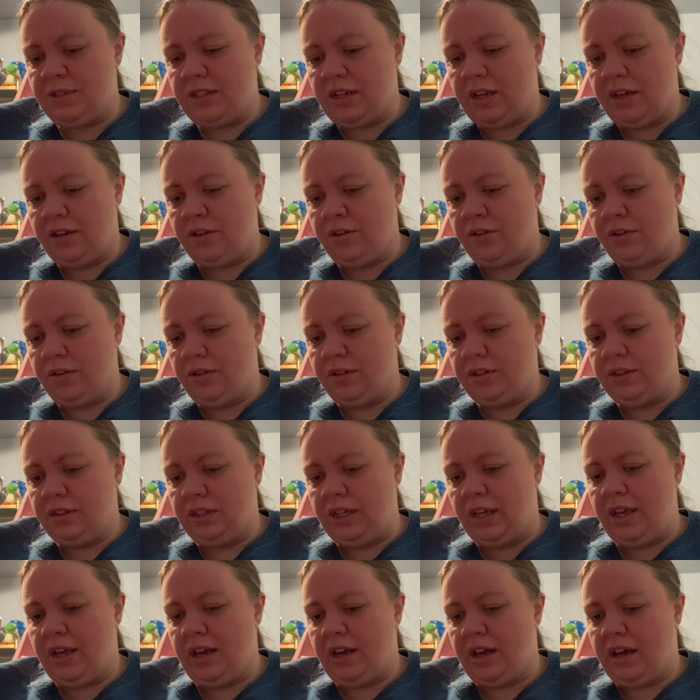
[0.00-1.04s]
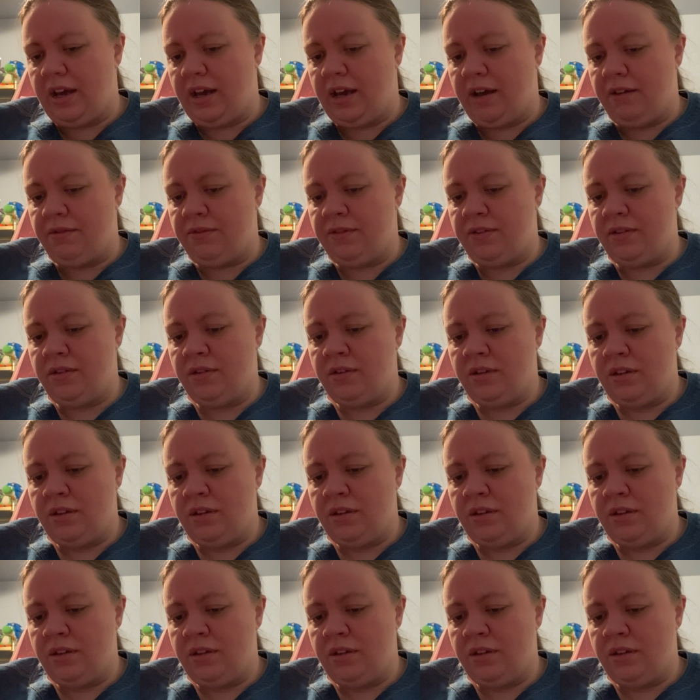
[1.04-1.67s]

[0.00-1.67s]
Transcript: that I currently have